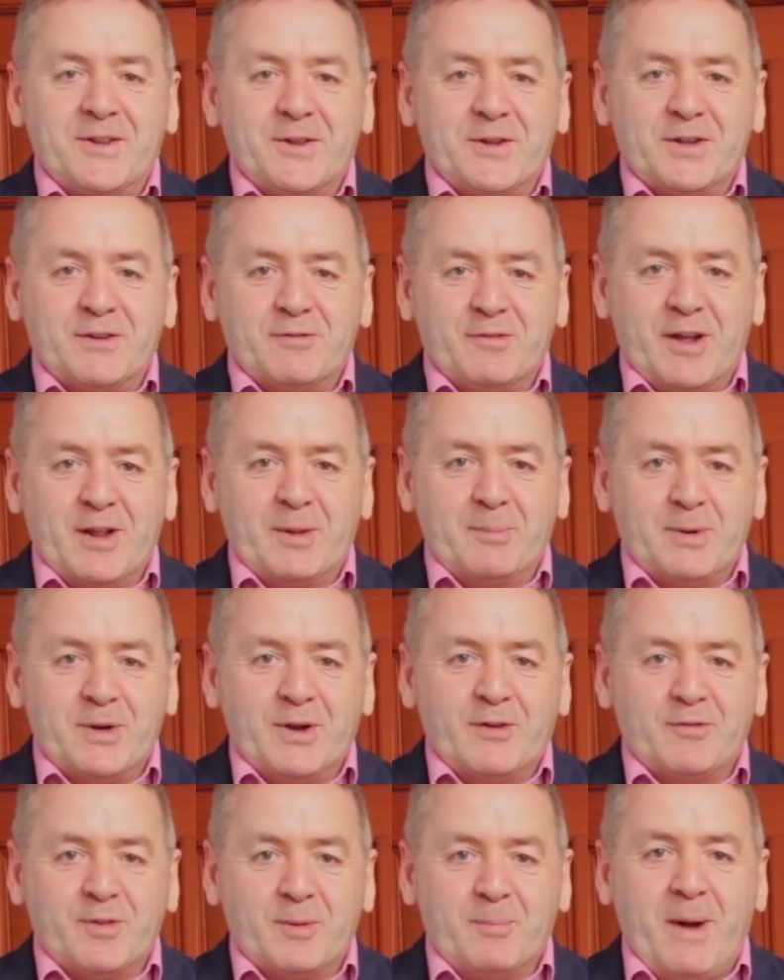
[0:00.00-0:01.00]
in the development
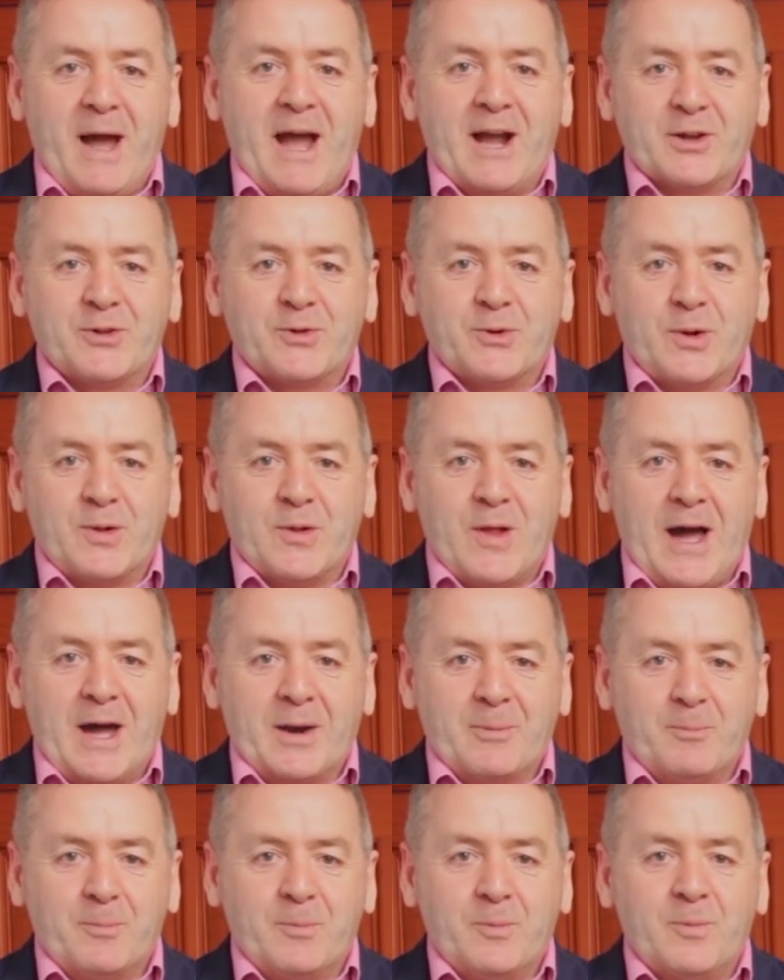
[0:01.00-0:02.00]
of the
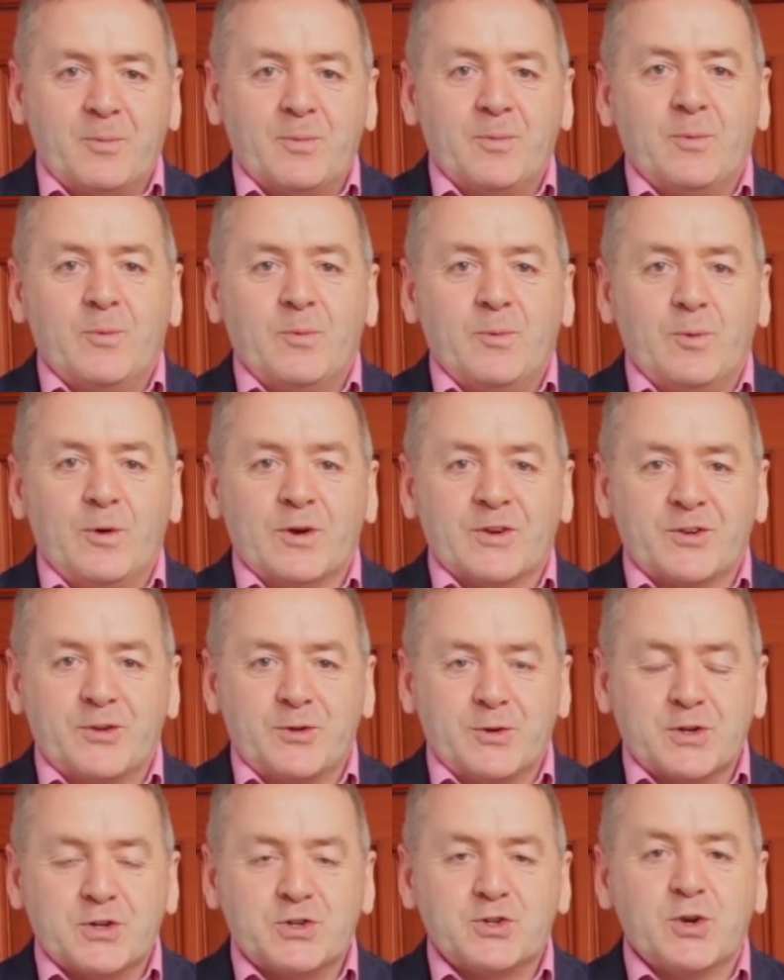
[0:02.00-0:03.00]
Bactoalarm was
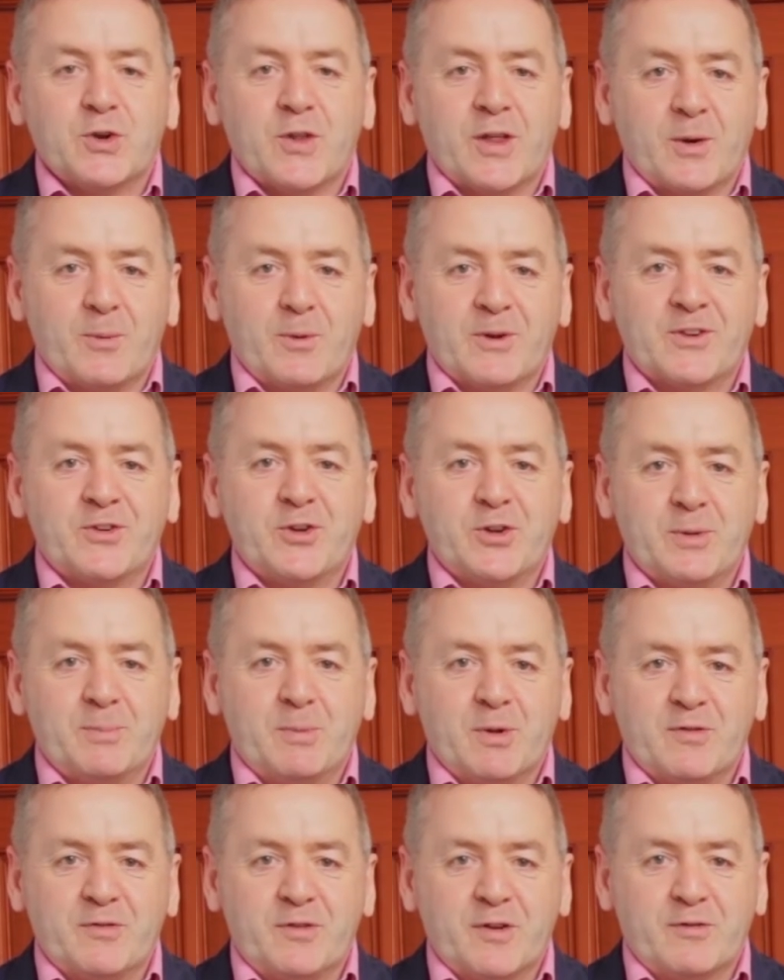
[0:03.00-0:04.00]
to ensure that it was
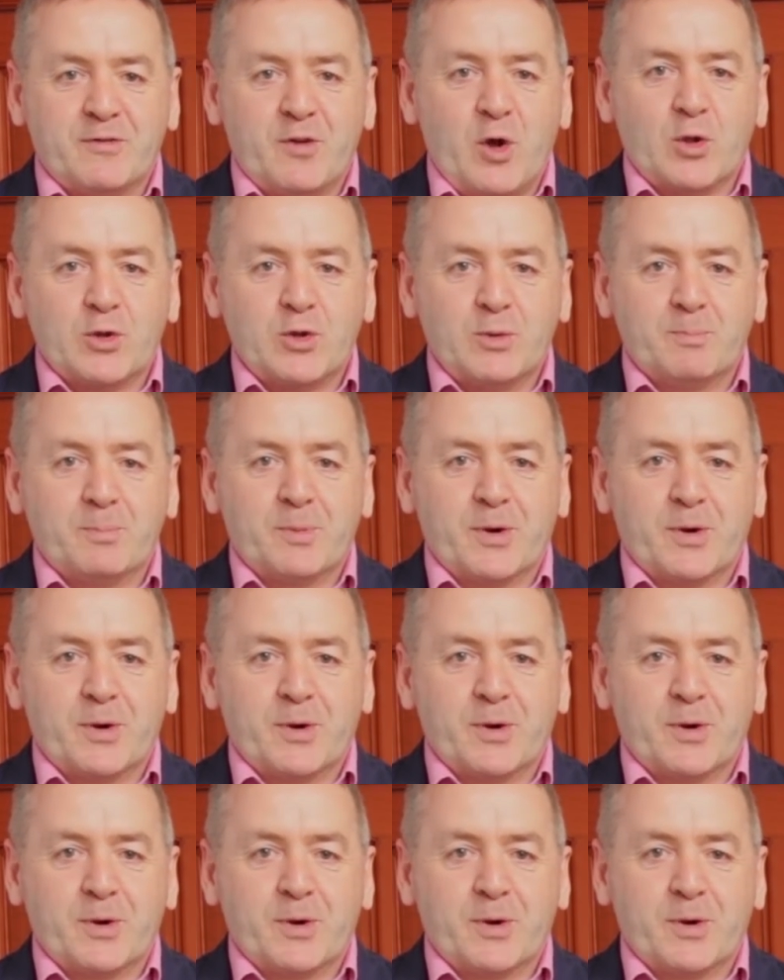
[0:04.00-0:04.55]
suitable for volume